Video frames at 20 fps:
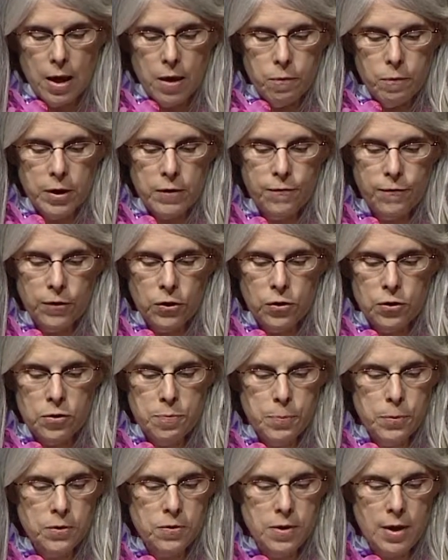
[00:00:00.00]
We
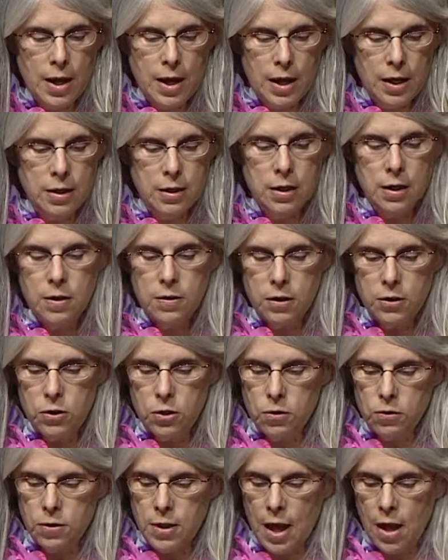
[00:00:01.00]
first present the
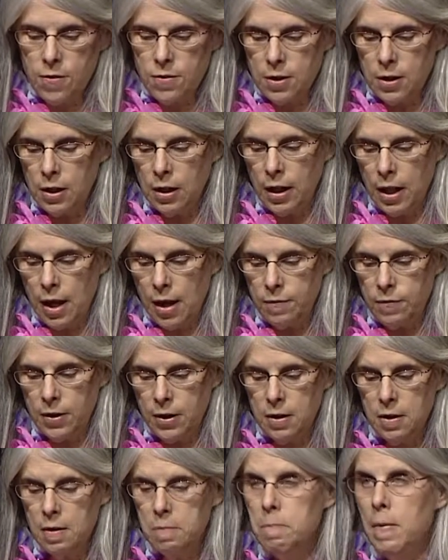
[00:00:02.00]

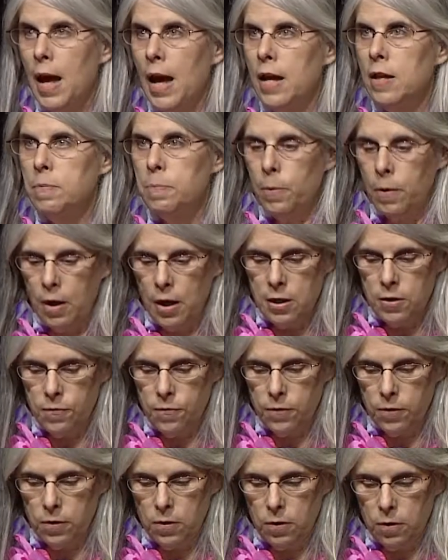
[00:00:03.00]
2011 Math Prize
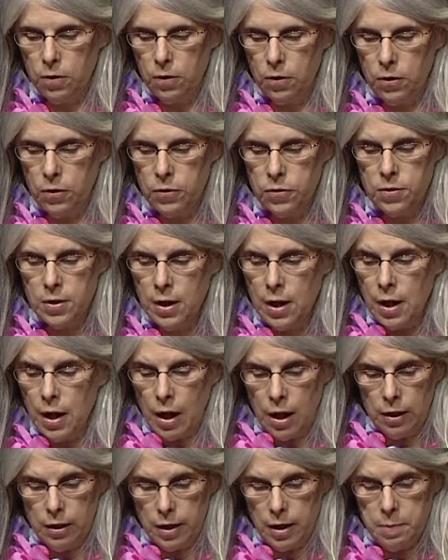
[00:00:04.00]
for Girls
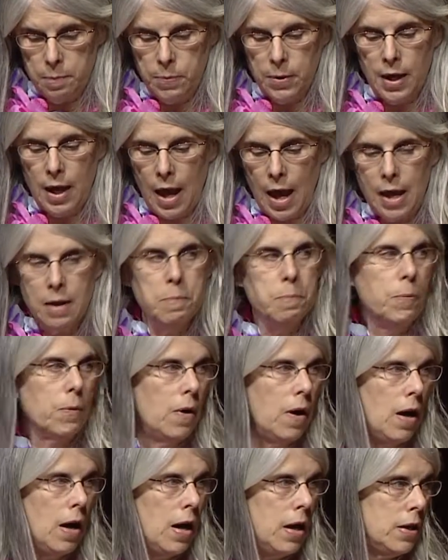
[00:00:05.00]
Olympiad
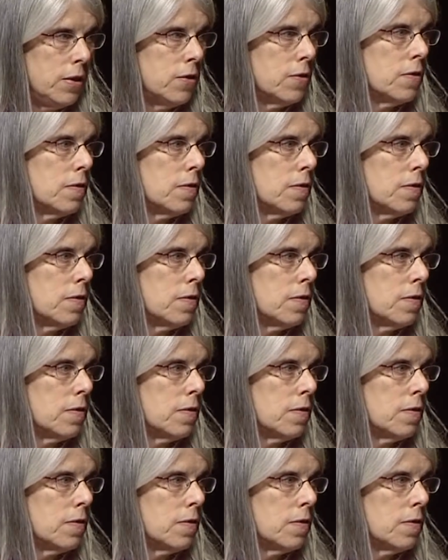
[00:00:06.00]
bronze